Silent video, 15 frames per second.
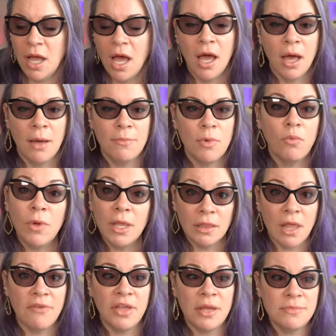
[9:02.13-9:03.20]
Um, we
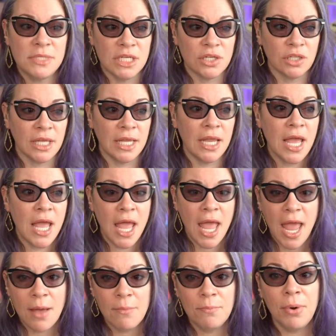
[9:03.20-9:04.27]
love him dearly,
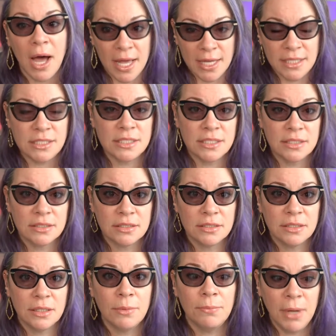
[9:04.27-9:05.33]
but
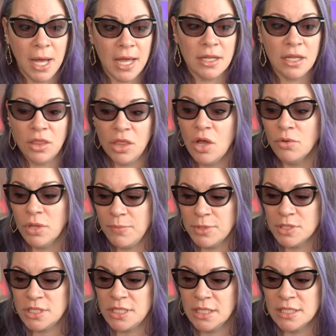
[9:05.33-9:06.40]
but the only
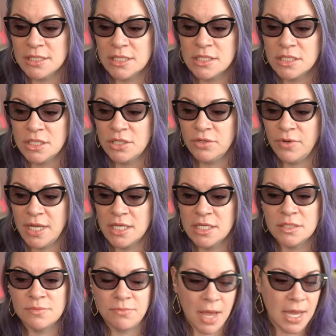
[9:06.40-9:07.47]
person he listens to
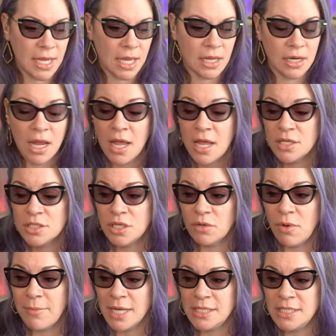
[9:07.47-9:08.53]
is my kid. So
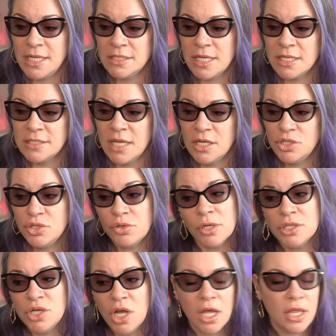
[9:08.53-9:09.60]
when my teen says,
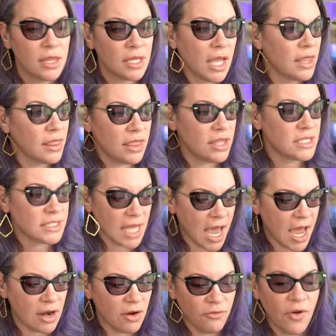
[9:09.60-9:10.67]
George, the, this
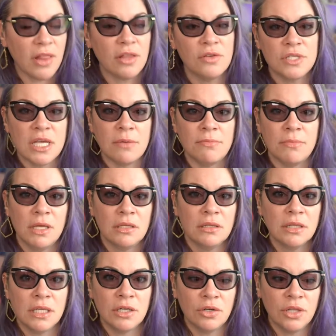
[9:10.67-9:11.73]
cat follows him
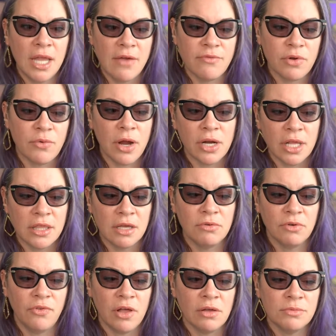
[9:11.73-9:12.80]
literally everywhere, and I think
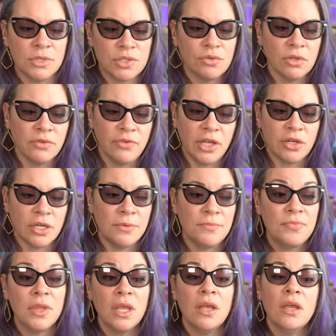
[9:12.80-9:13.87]
would follow him to school if he could.
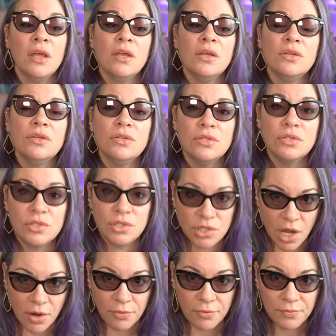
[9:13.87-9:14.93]

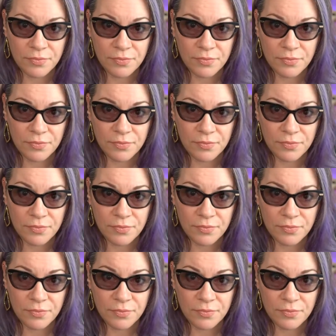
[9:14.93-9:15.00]
So